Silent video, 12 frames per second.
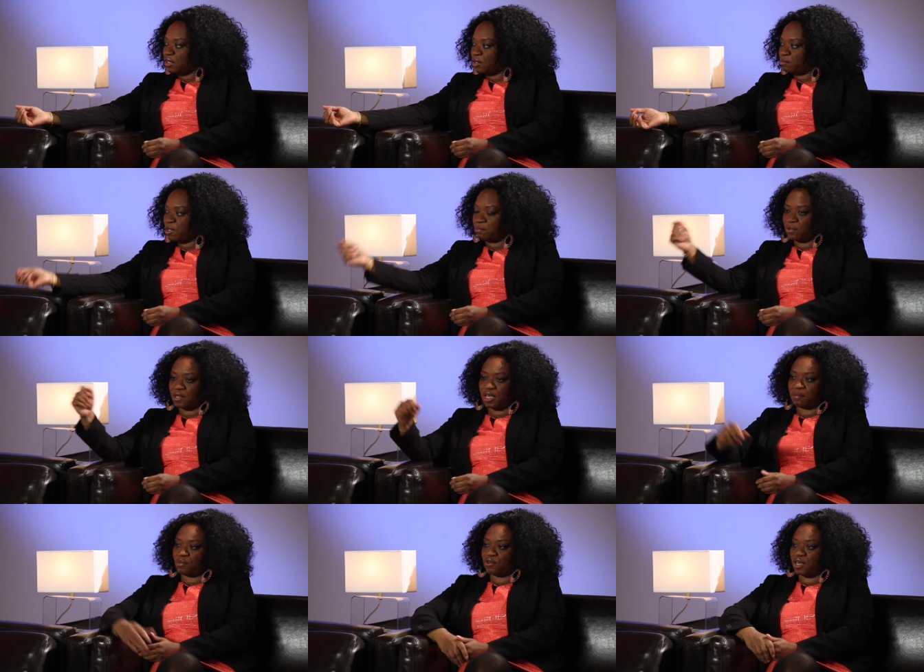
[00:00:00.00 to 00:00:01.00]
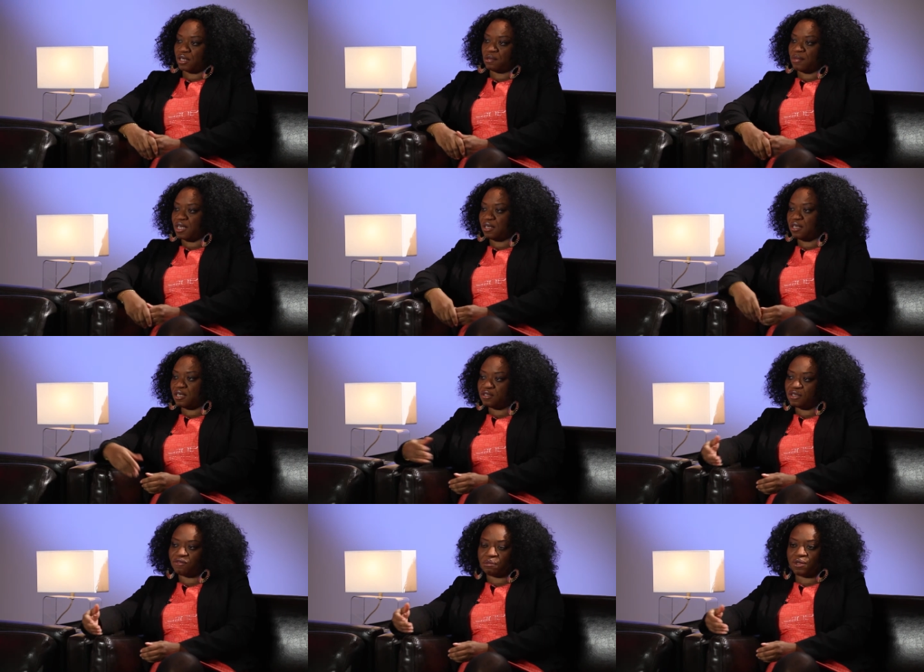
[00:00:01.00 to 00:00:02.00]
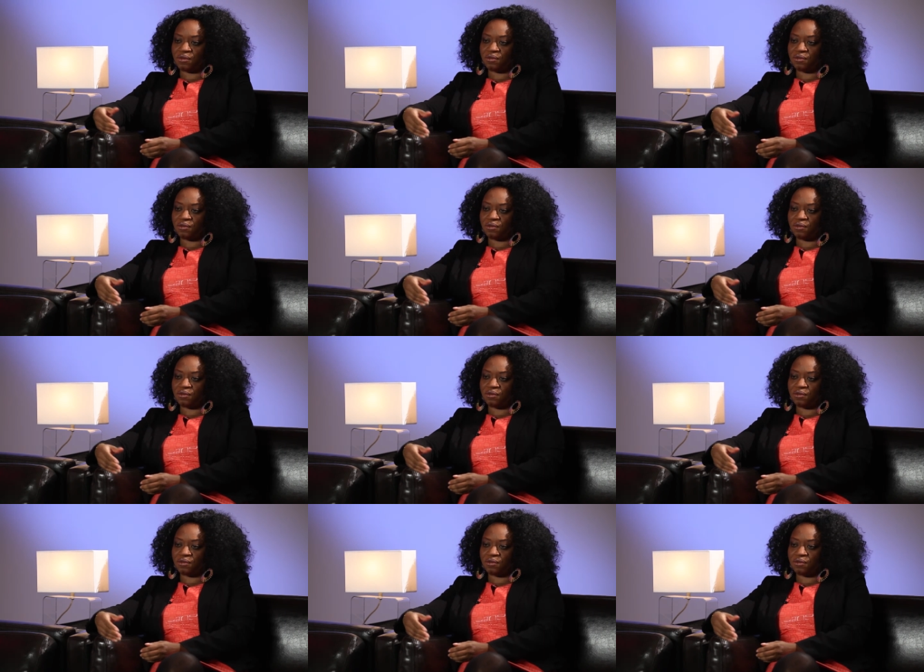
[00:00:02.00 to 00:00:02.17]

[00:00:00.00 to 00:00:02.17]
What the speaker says: people like Maureen. It made it easy for me to